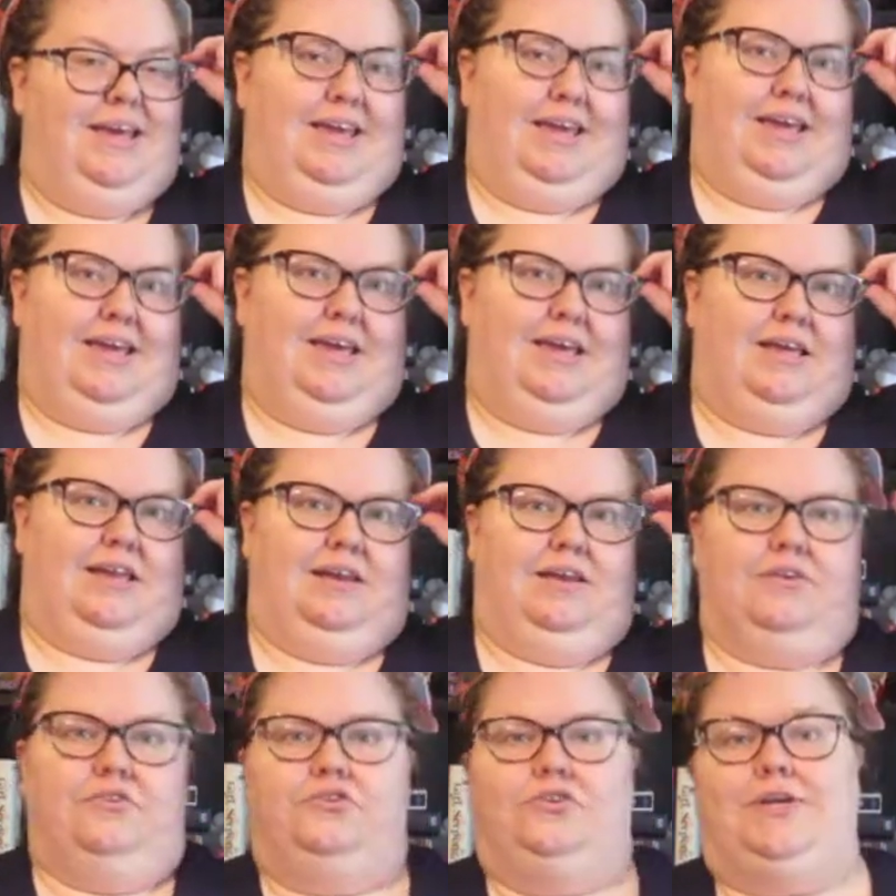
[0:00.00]

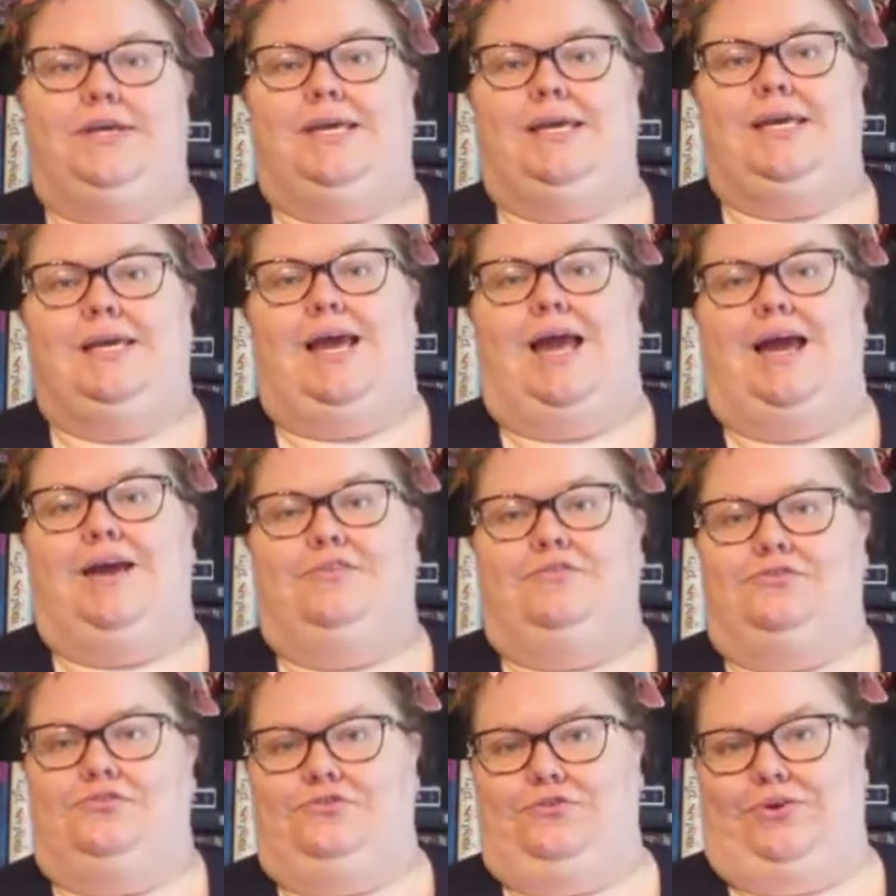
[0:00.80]
And she
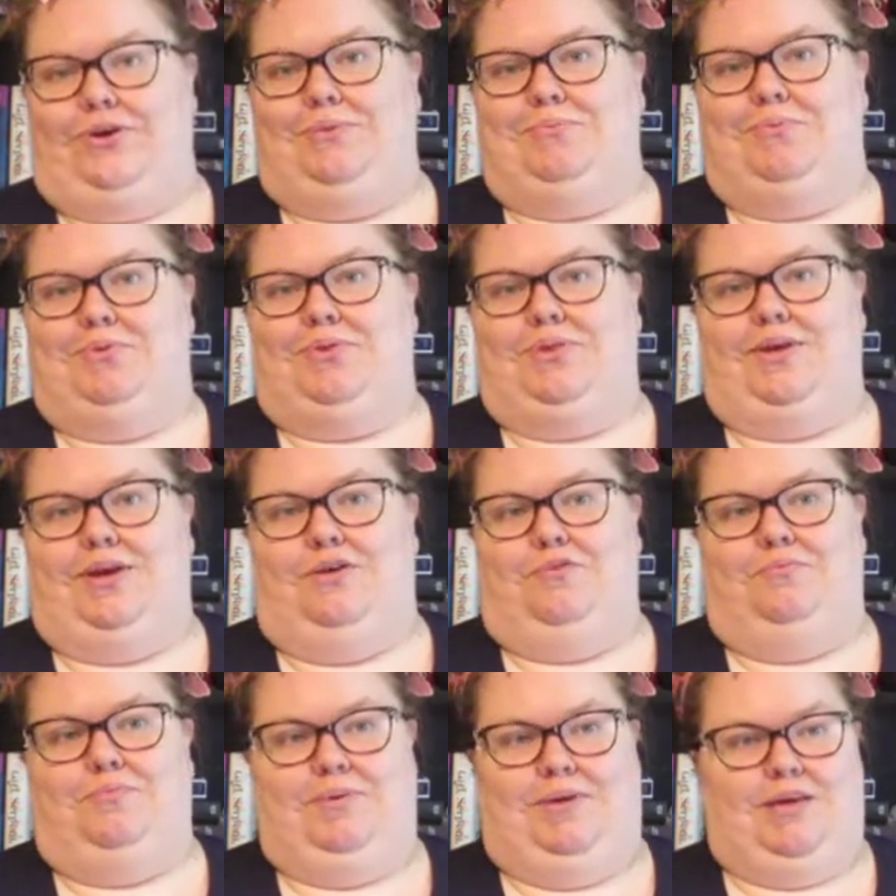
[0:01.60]
has dreams
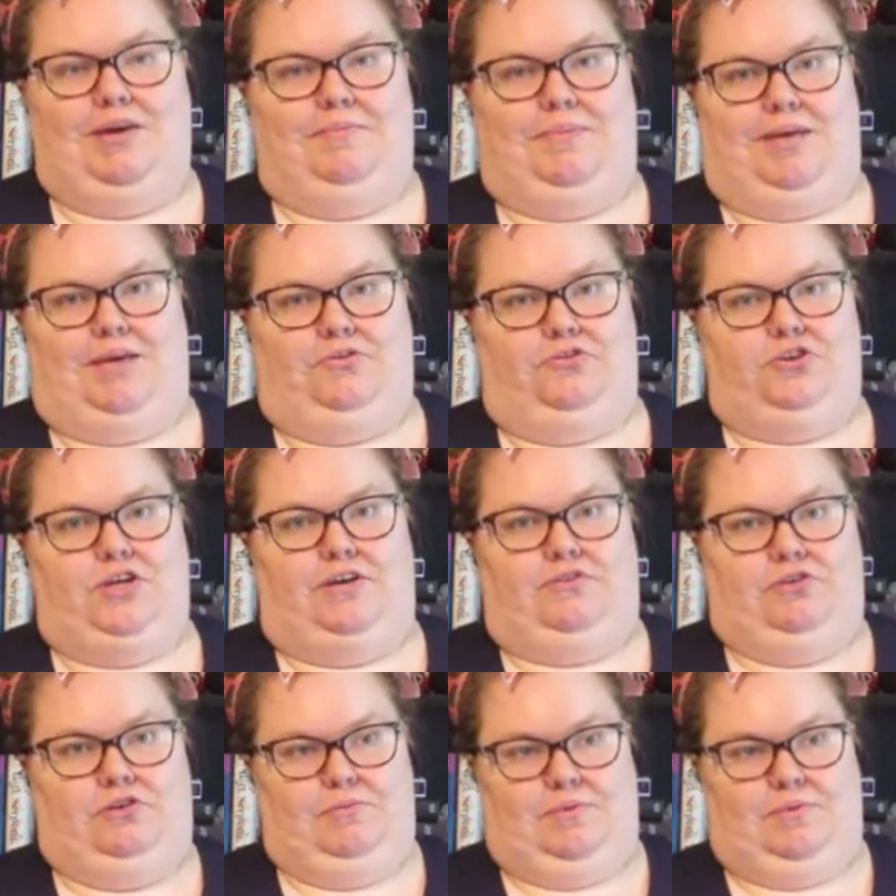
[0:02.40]
of becoming a chef.